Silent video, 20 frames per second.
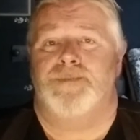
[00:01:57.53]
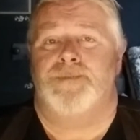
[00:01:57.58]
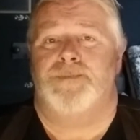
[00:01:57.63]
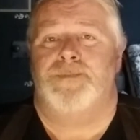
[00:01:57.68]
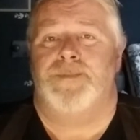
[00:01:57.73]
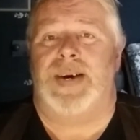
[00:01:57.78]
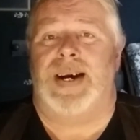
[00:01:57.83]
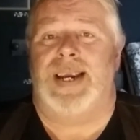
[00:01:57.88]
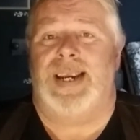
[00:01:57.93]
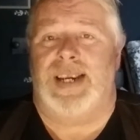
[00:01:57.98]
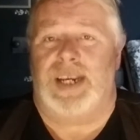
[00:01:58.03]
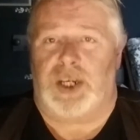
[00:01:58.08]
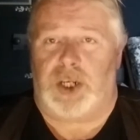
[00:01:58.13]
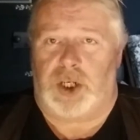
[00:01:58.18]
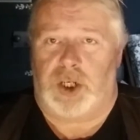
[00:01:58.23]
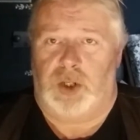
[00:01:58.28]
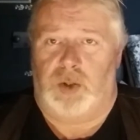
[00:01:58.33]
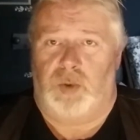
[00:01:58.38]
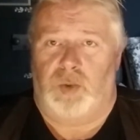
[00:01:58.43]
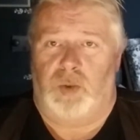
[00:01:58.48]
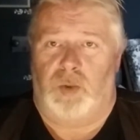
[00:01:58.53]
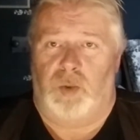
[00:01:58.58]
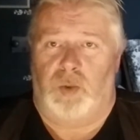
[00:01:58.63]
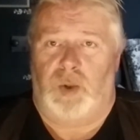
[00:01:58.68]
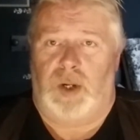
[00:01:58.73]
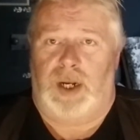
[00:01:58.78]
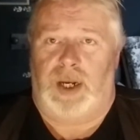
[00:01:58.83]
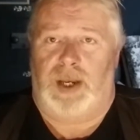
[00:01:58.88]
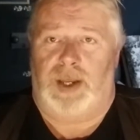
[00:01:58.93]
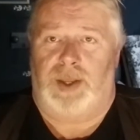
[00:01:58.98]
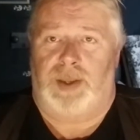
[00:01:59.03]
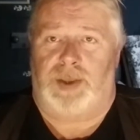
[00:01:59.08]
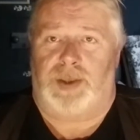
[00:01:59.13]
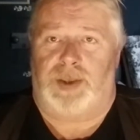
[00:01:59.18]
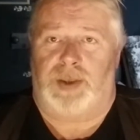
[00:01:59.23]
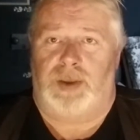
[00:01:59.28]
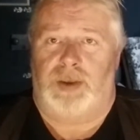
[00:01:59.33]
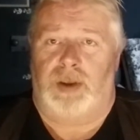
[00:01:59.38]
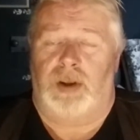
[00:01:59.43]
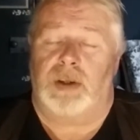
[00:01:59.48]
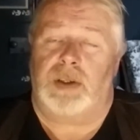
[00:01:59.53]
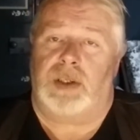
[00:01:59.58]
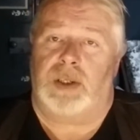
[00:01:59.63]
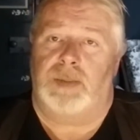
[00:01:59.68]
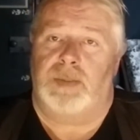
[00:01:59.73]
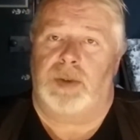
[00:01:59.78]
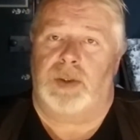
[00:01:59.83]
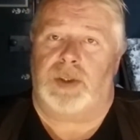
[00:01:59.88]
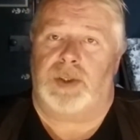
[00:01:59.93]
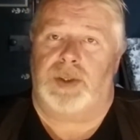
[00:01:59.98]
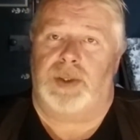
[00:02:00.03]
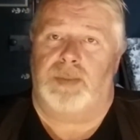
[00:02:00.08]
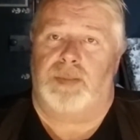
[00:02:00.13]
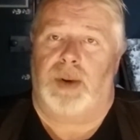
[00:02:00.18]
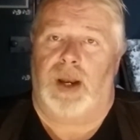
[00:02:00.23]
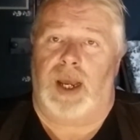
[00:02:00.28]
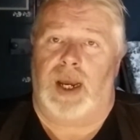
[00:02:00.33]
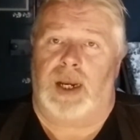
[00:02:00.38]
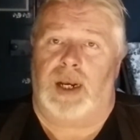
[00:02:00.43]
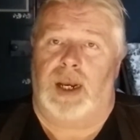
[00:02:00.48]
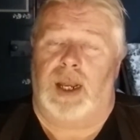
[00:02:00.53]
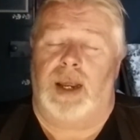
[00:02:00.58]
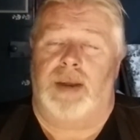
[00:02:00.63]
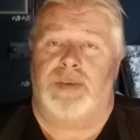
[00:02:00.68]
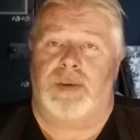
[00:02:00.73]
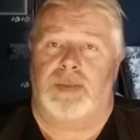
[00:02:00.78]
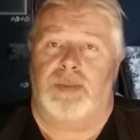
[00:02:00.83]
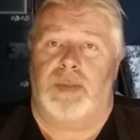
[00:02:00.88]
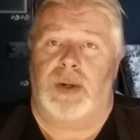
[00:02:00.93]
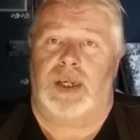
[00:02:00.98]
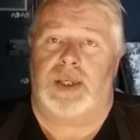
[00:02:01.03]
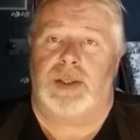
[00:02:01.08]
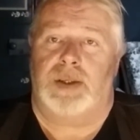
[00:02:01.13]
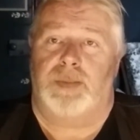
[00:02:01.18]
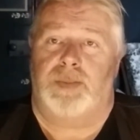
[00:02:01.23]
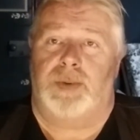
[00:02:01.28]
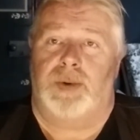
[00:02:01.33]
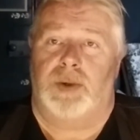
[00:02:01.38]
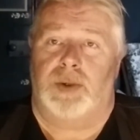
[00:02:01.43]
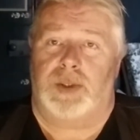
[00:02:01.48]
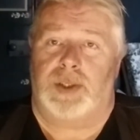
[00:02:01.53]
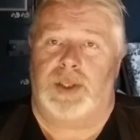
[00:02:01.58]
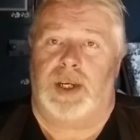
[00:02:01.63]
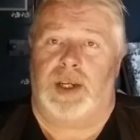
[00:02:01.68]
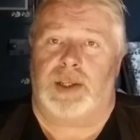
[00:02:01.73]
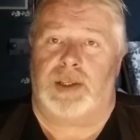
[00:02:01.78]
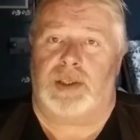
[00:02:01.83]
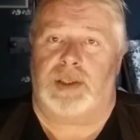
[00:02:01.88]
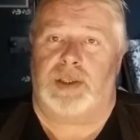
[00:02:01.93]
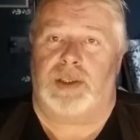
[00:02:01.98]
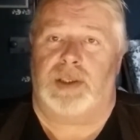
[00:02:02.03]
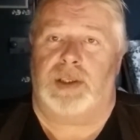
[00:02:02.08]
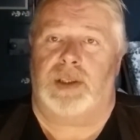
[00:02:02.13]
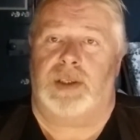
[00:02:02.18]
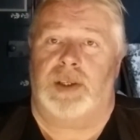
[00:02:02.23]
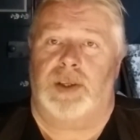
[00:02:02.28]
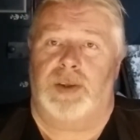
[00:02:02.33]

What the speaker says: My issue with not so much the Black Lives Matter protests